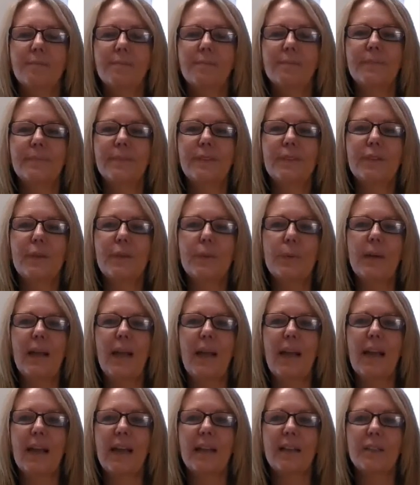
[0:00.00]
So
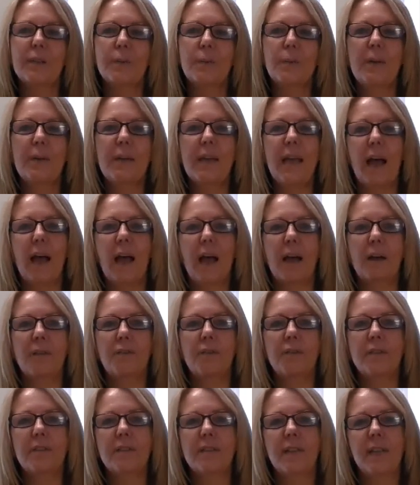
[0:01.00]
next we have
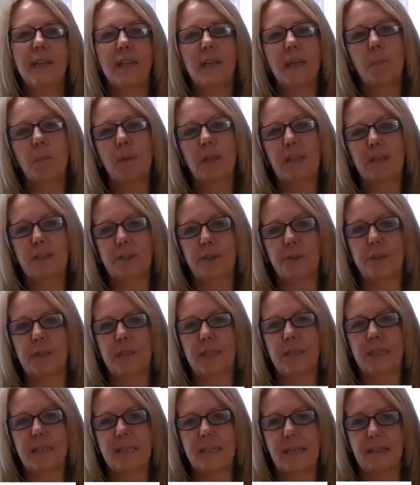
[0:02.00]
taking pleasure in the
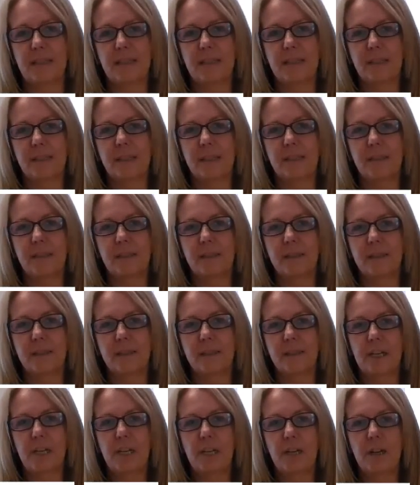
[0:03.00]
senses.
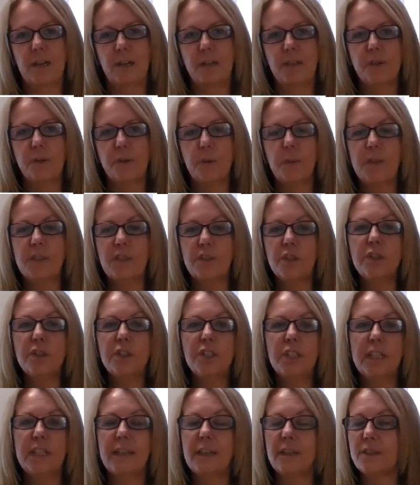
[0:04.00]
So indulging
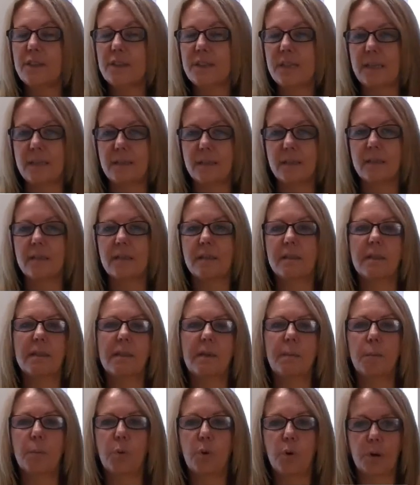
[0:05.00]
in our senses is an
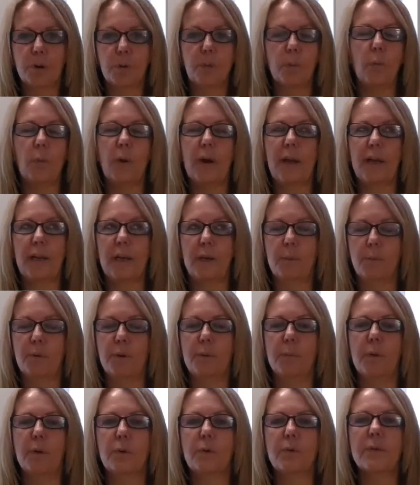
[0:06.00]
important way to
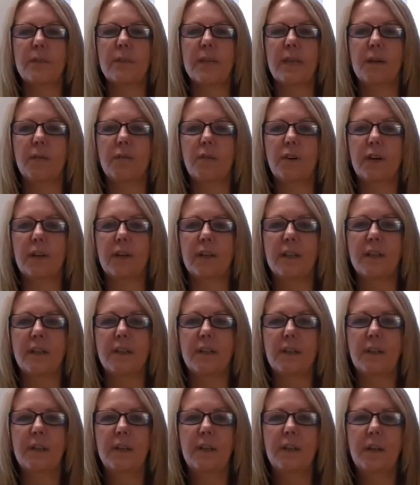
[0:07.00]
promote savoring.
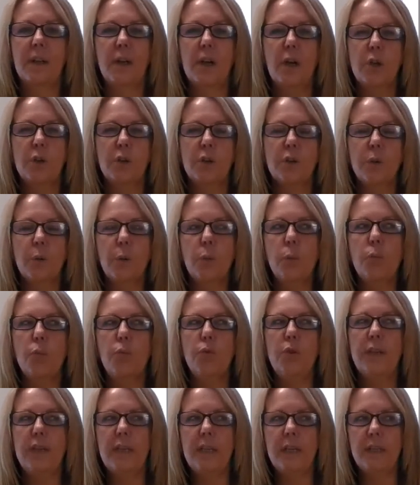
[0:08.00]
So
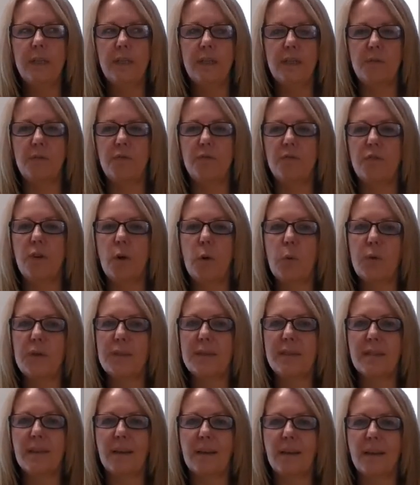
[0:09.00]
really
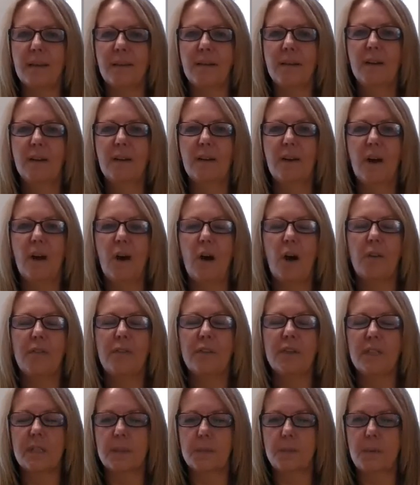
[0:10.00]
focusing on the
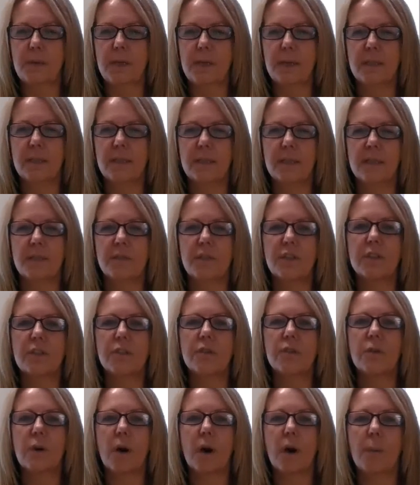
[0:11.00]
sweetness of a
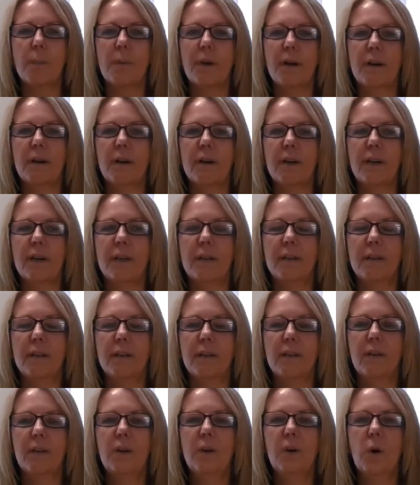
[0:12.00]
strawberry,
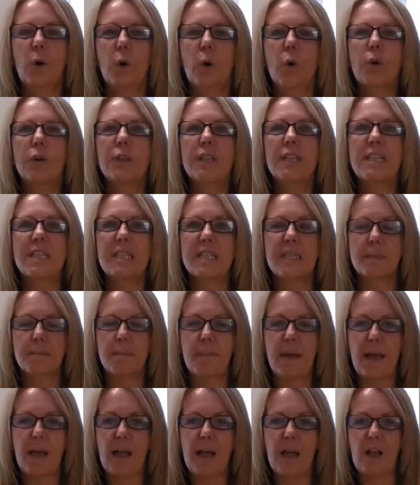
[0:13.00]
or the
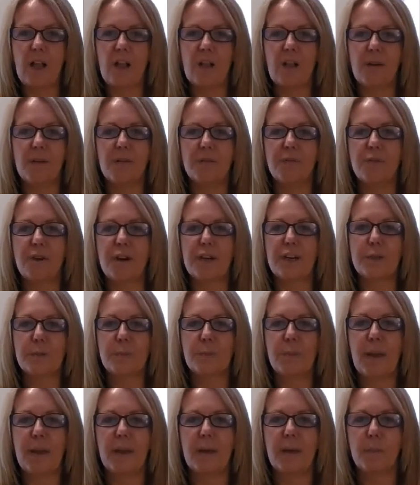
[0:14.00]
smell of fresh
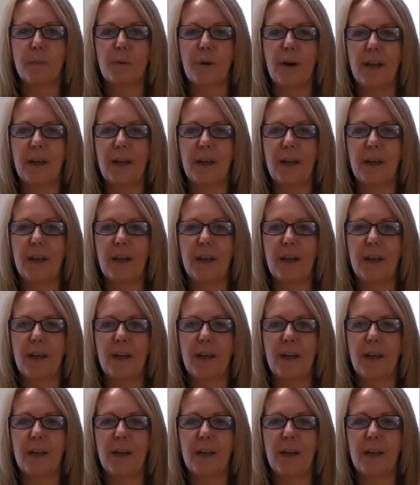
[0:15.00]
baked bread,